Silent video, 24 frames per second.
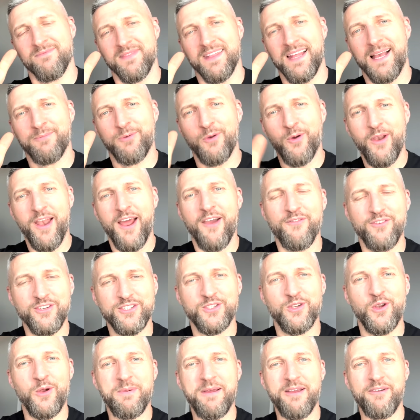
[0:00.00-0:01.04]
I'm going over
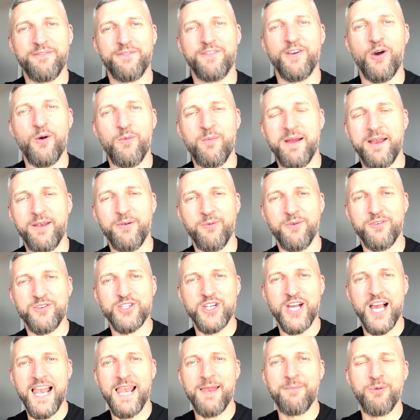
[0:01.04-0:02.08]
to do a bit of filming with
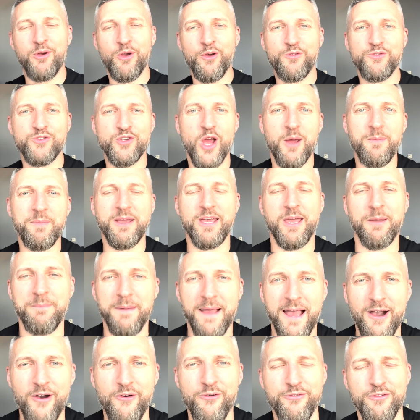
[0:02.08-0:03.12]
Shia LaBeouf, Toby
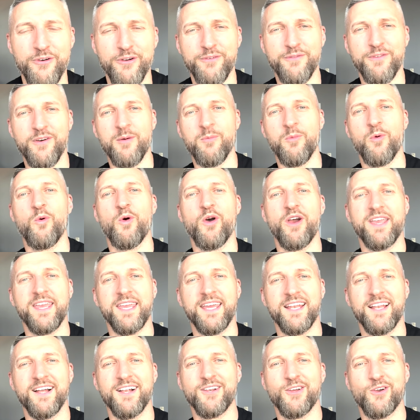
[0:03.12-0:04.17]
Cabal for a film we're
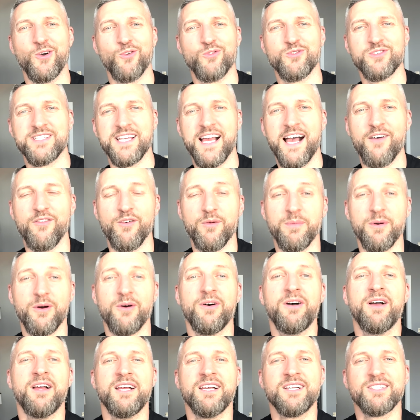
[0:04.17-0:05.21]
working on called
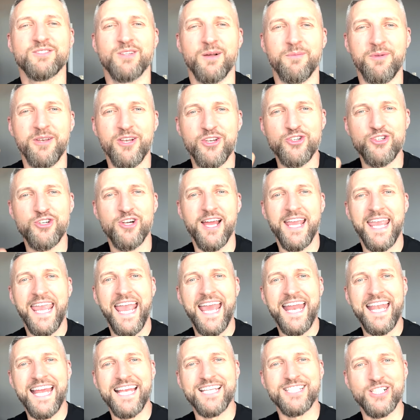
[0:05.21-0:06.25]
Salvable. So I'm going to try and get
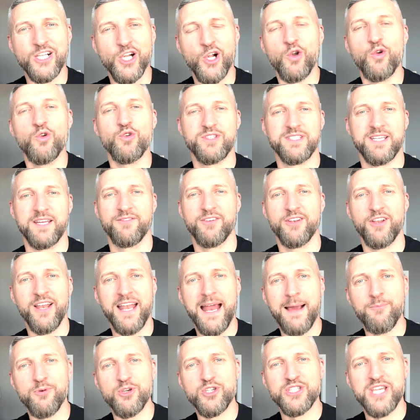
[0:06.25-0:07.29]
an exclusive. I don't
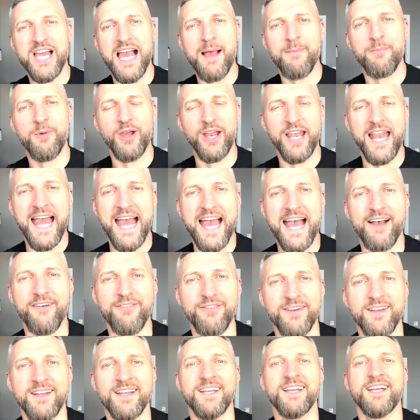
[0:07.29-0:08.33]
know how much time we're going to
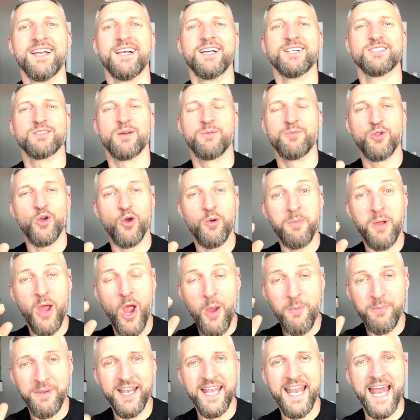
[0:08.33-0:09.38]
have. So I'm doing my
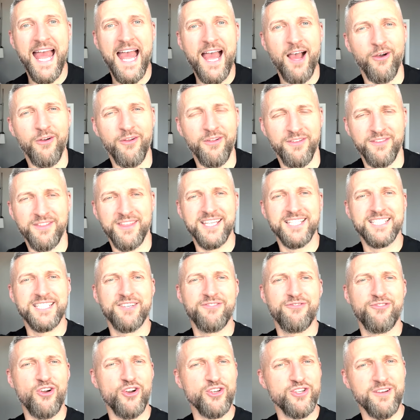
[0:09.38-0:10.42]
opener now. This is
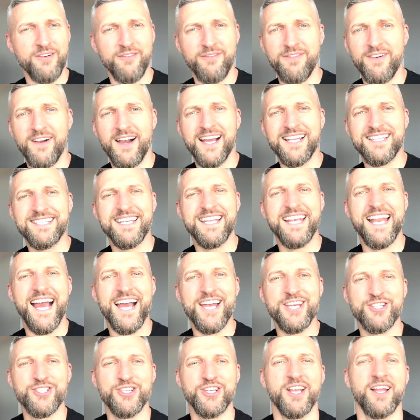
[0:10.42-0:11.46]
Froch on Fighting,
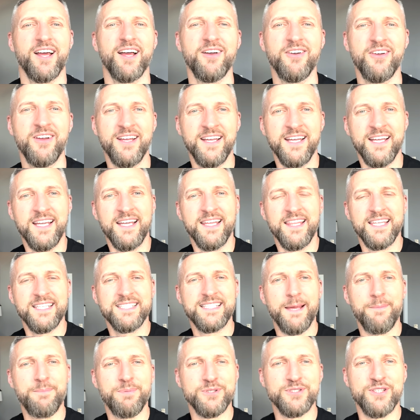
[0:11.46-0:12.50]
as you know. This
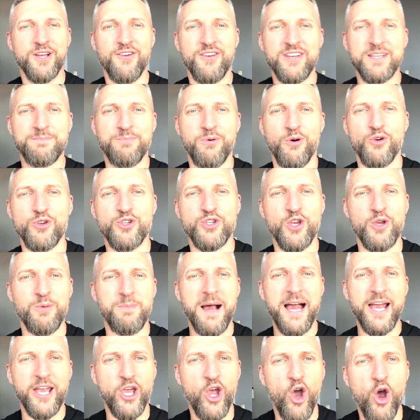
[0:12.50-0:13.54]
episode is brought to you
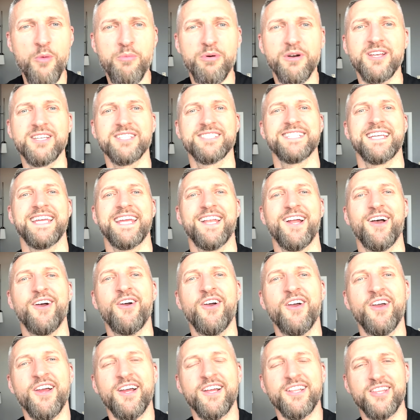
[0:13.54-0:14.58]
by Cobra Casino.
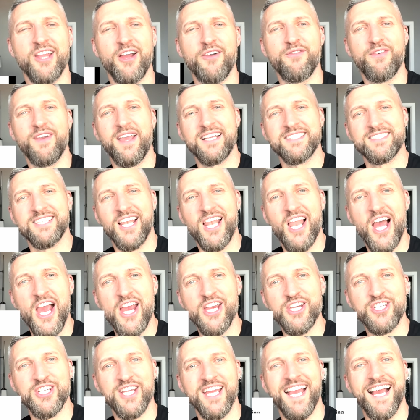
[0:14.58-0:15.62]
Don't forget to like,
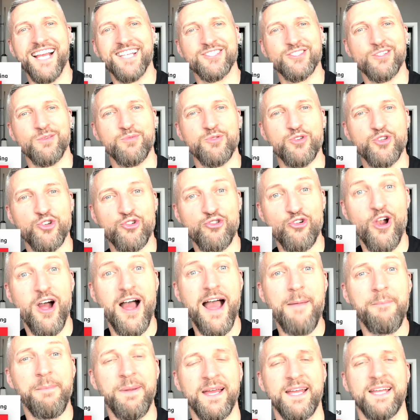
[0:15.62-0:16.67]
share and
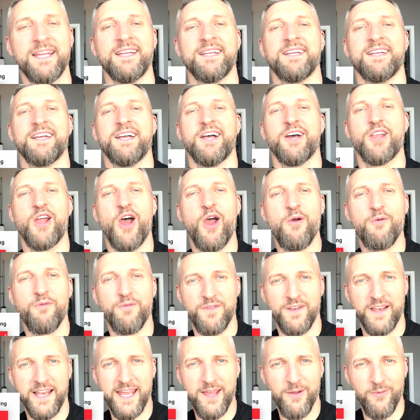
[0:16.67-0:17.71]
subscribe. And
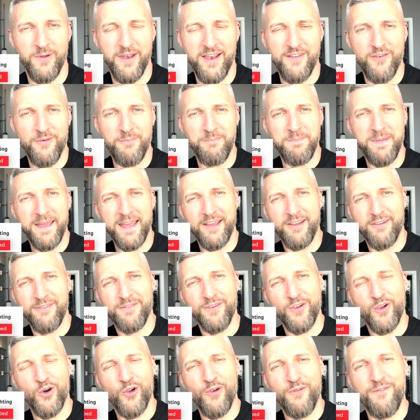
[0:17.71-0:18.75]
hopefully we'll have a bit
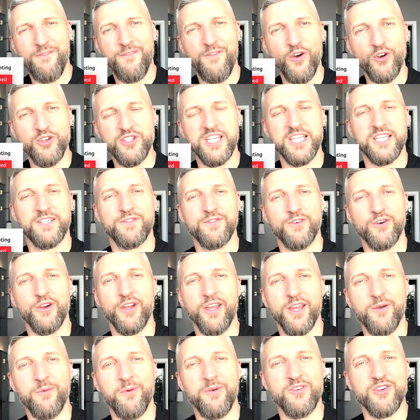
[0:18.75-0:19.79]
of good footage for
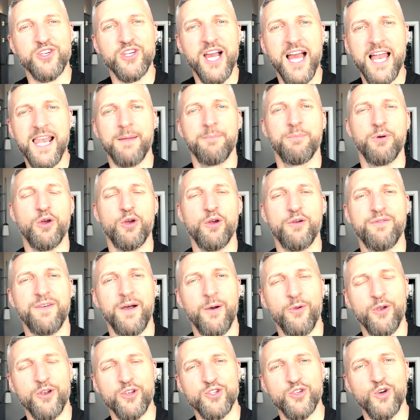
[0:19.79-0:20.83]
you with Shia LaBeouf. I
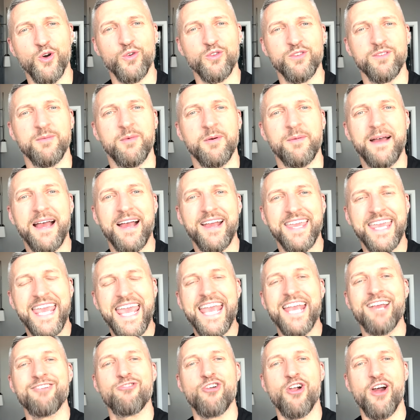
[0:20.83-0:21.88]
want to talk to him about
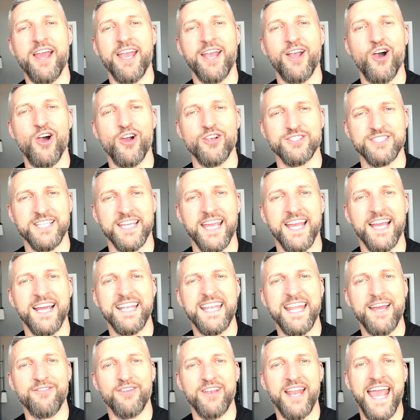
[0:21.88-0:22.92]
King Ryan Garcia and
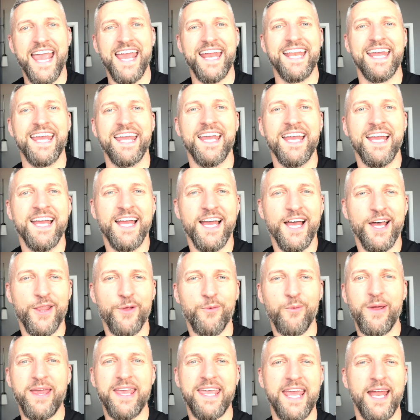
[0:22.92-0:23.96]
Devin Haney at the
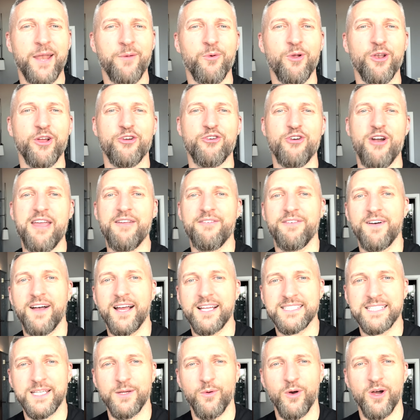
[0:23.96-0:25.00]
weekend. What a great
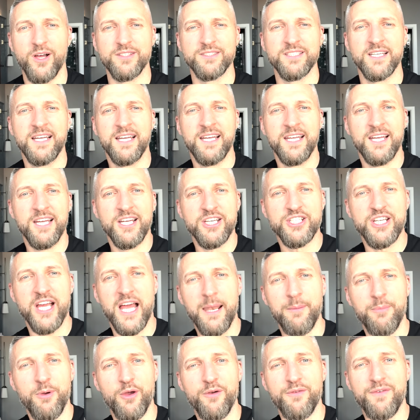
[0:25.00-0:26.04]
fight it was.
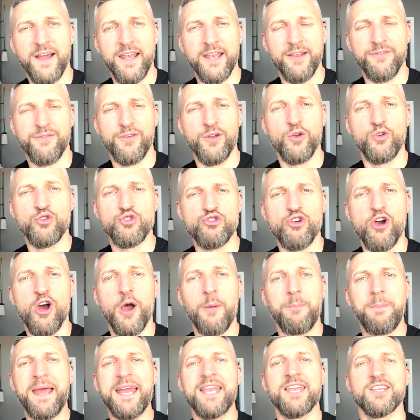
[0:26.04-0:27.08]
Shia LaBeouf had a few strong
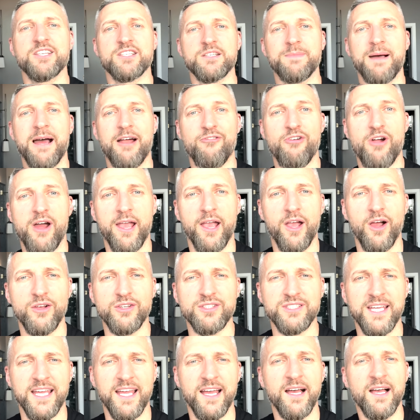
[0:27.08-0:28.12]
opinions about Ryan
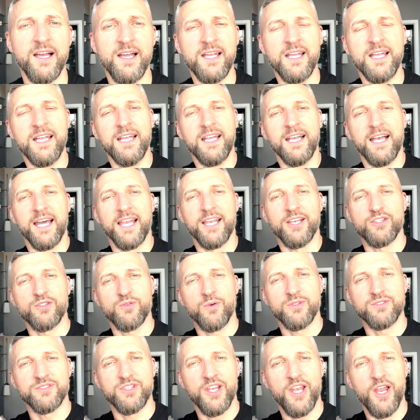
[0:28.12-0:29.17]
Garcia. And I just
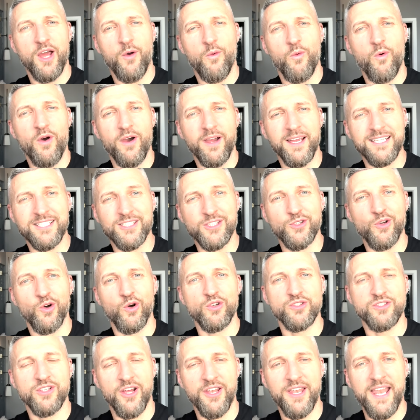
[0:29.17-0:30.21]
want to know what his
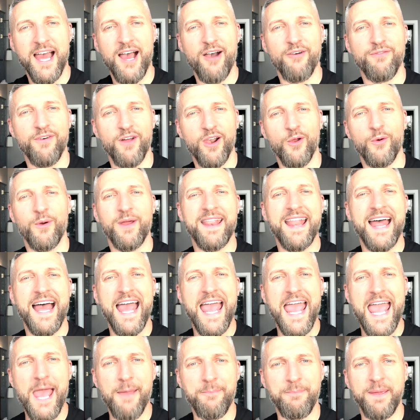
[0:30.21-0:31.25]
thoughts are now following
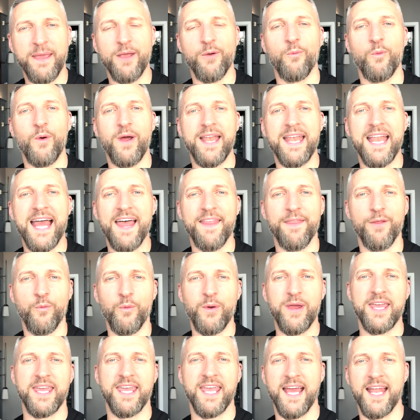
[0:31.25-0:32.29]
that epic win at the
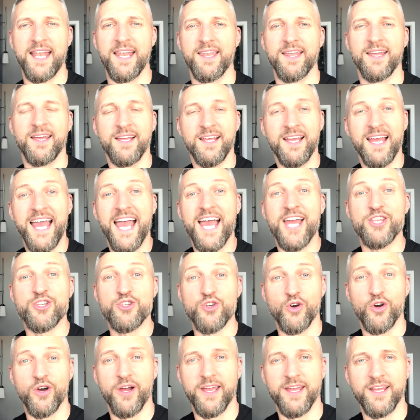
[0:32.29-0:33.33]
weekend.
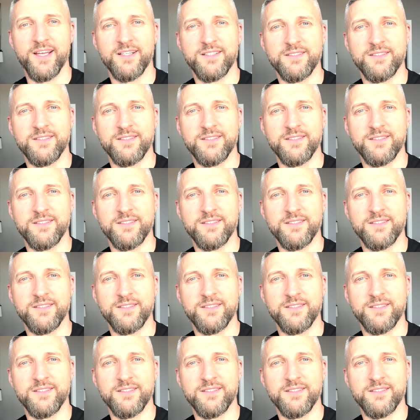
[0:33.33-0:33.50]
Enjoy.